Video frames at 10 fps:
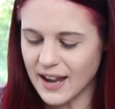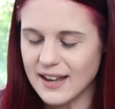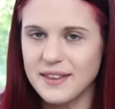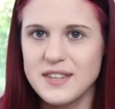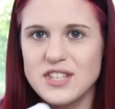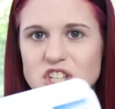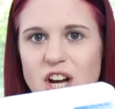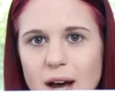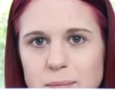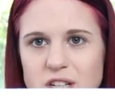I got this
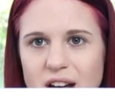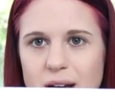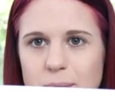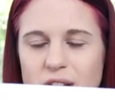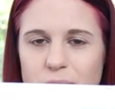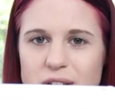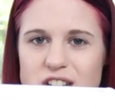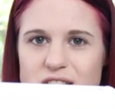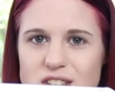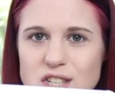Chom Chom, which
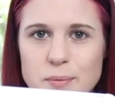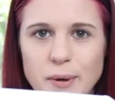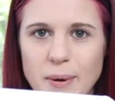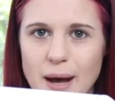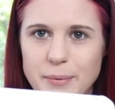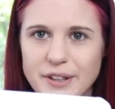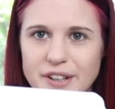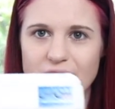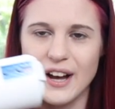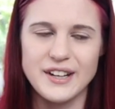is super popular
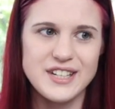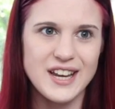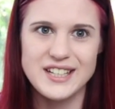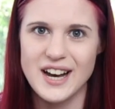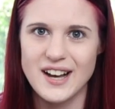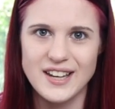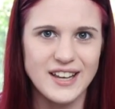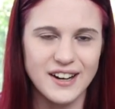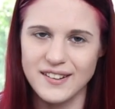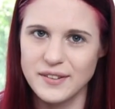on TikTok
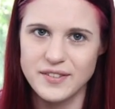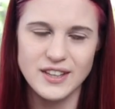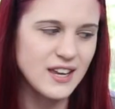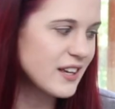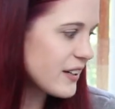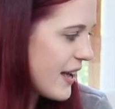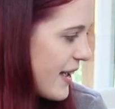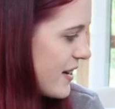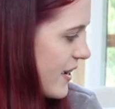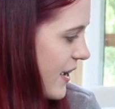and all over the internet.
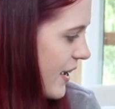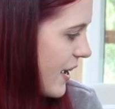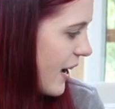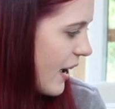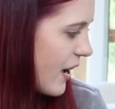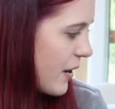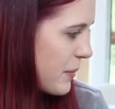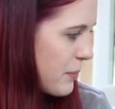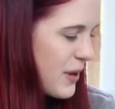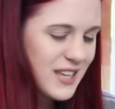Um,
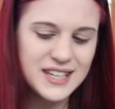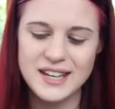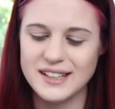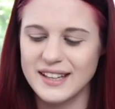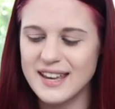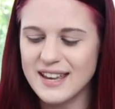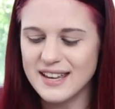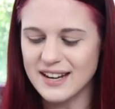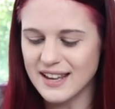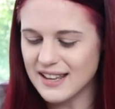basically,
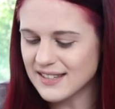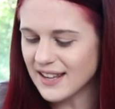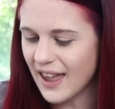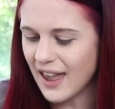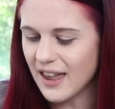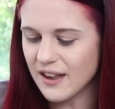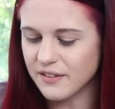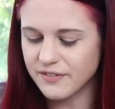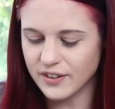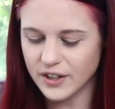it is a
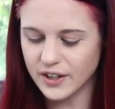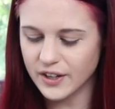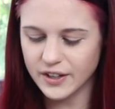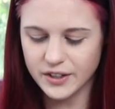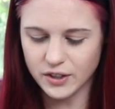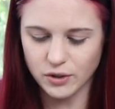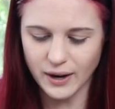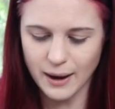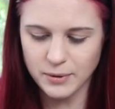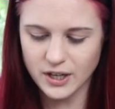fur
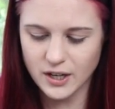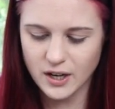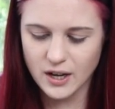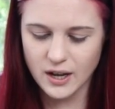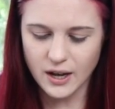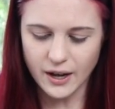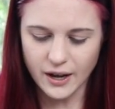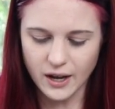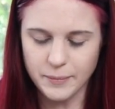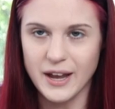grabber.
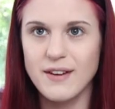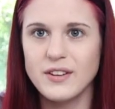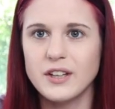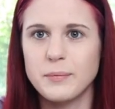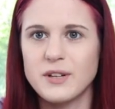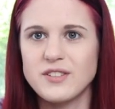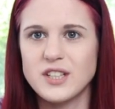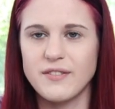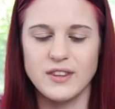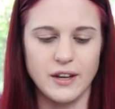Um, I have a little bit of
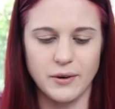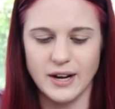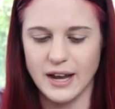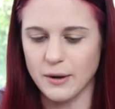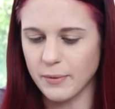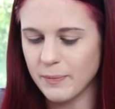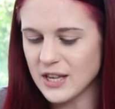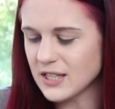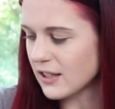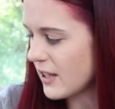stuff in there right now, but
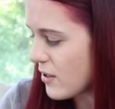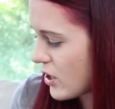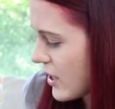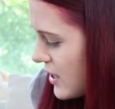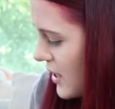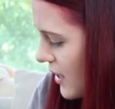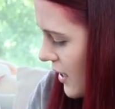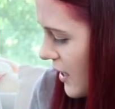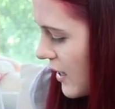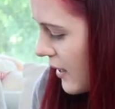basically you just
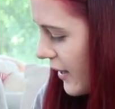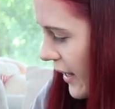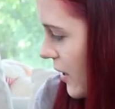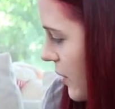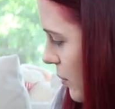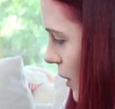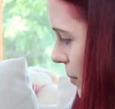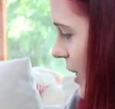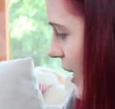like rub it